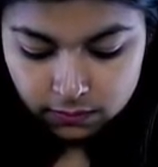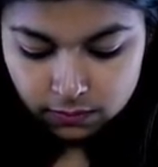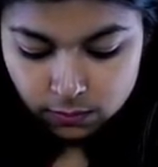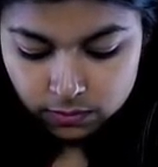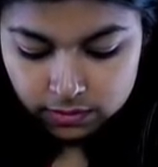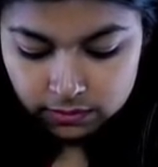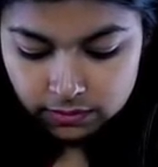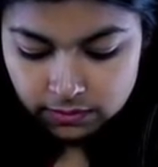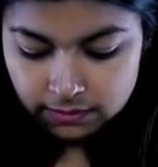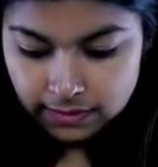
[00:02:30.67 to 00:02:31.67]
you
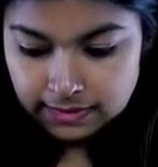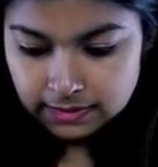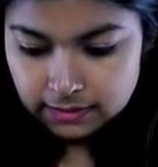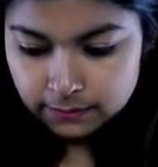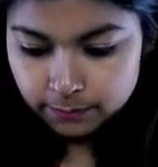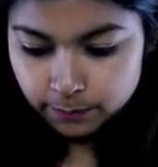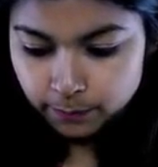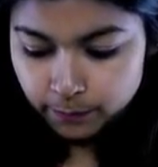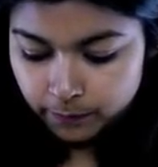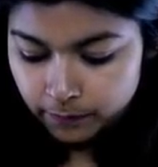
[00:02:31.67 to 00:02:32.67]
turn 90.
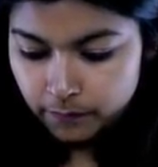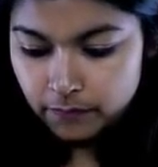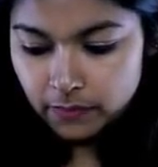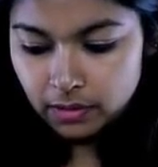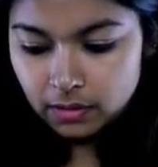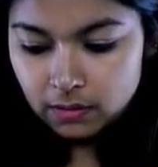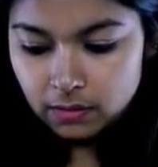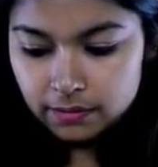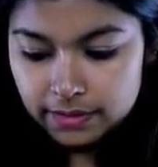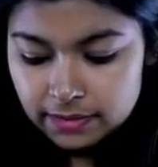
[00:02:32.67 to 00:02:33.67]

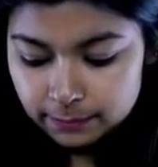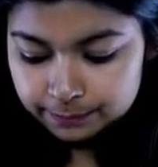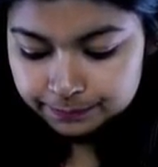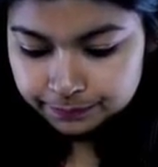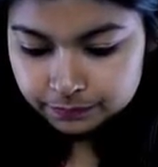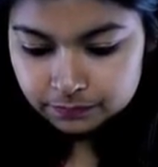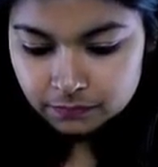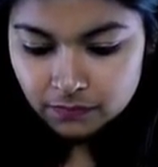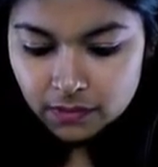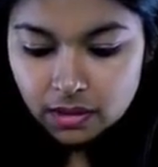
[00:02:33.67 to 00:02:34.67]
Alright.
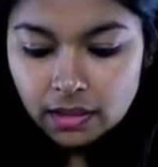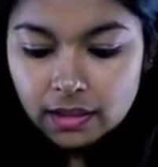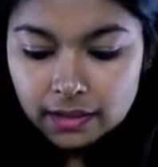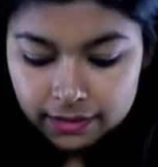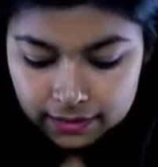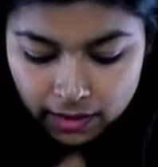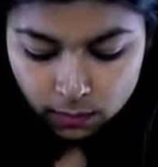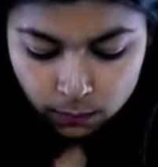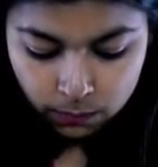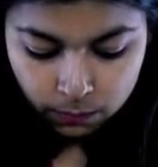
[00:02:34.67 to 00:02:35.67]
And
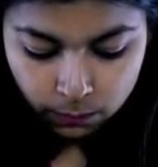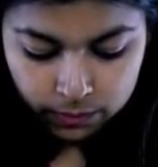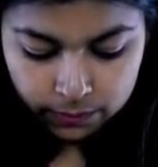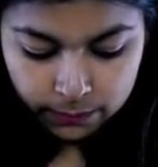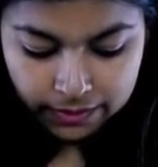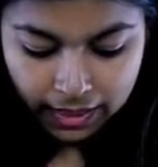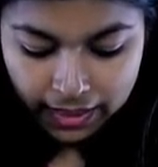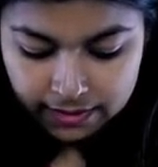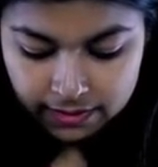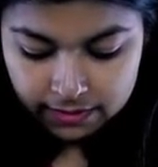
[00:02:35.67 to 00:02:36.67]
now what we
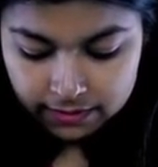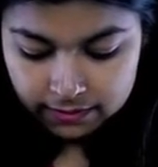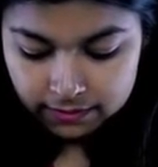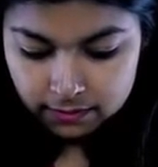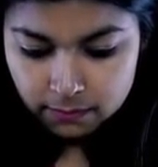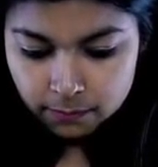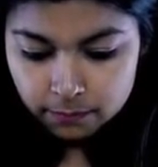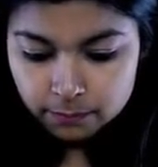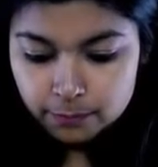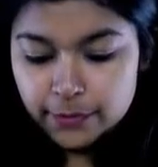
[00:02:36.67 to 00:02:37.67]
add here is a
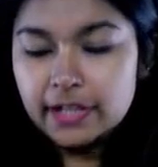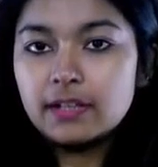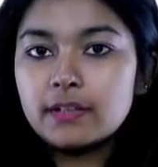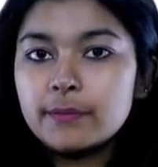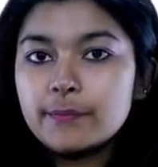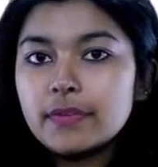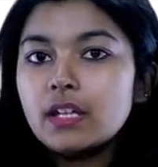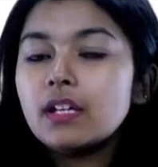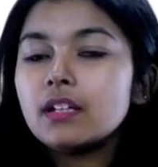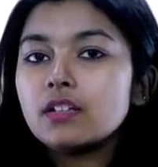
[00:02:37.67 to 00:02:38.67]
break.
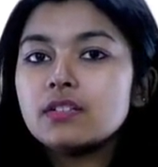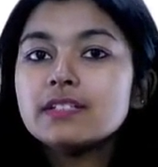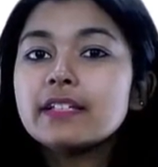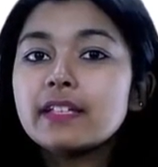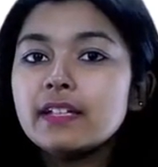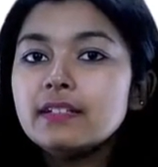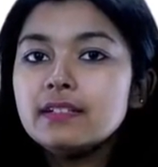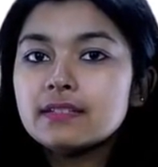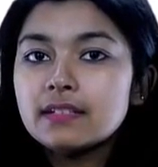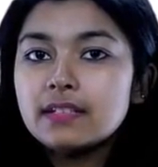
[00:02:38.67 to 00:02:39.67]
Now this again
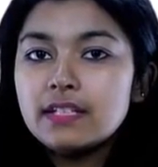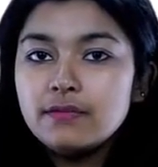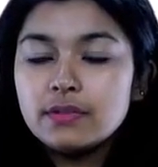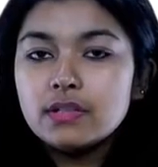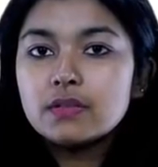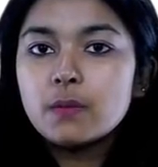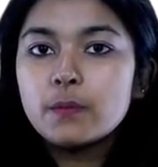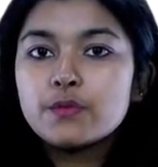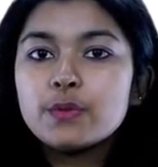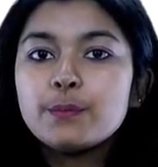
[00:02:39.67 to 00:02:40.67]
is a keyword
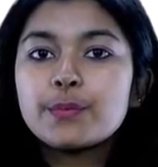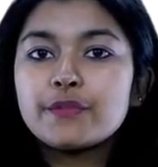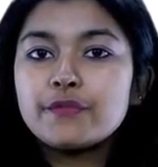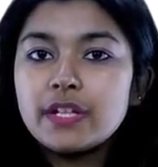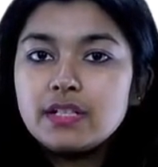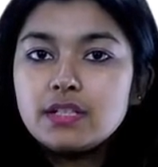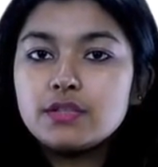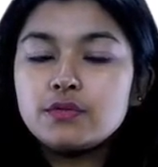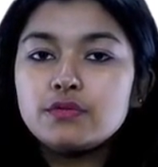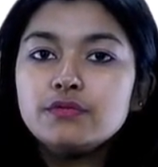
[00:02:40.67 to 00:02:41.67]
which will prevent
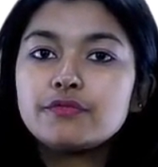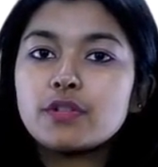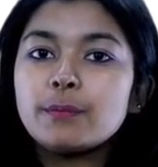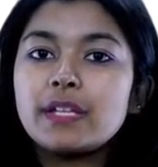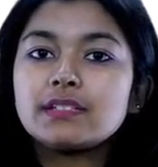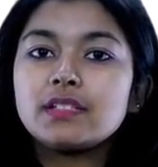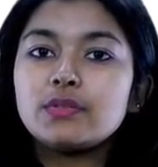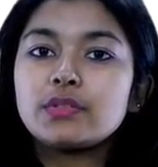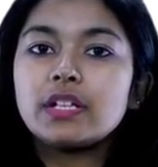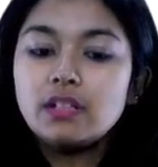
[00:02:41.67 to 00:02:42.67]
you from
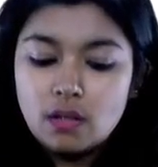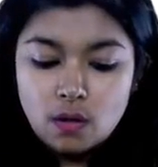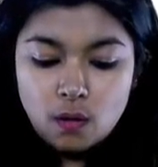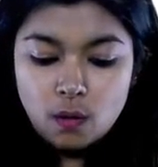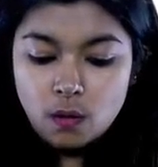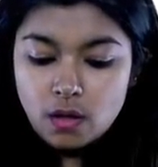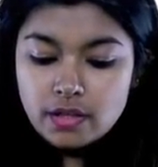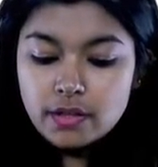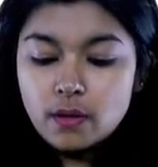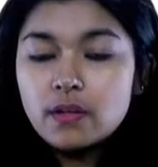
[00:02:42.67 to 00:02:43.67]
executing all
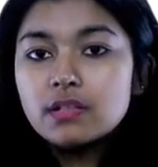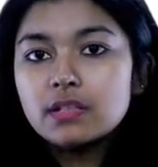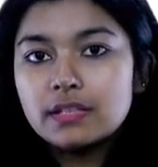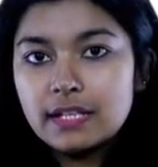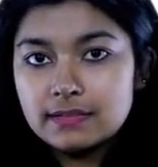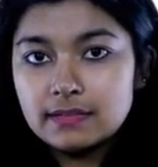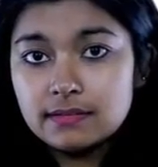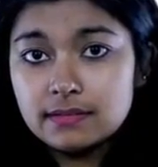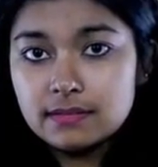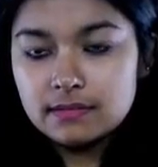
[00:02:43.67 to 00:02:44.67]
your
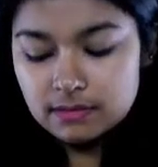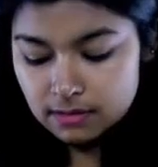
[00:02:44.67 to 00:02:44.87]
cases.